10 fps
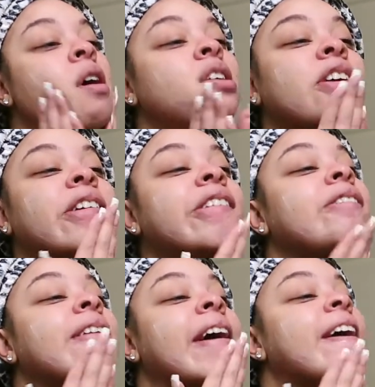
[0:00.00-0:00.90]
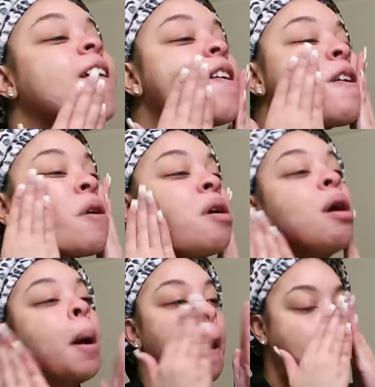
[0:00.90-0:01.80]
I try to do a light layer,
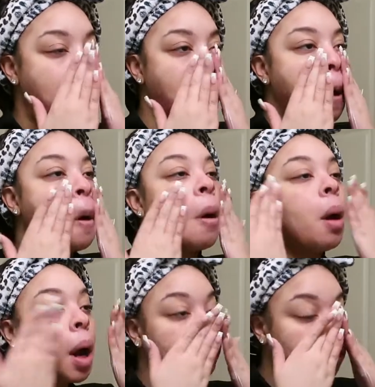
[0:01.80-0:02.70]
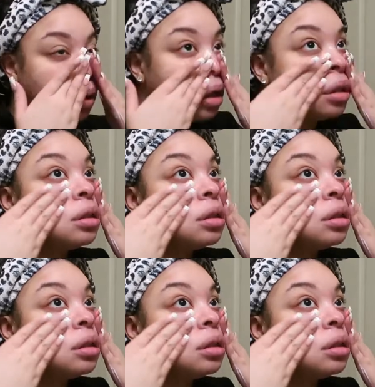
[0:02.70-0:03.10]
not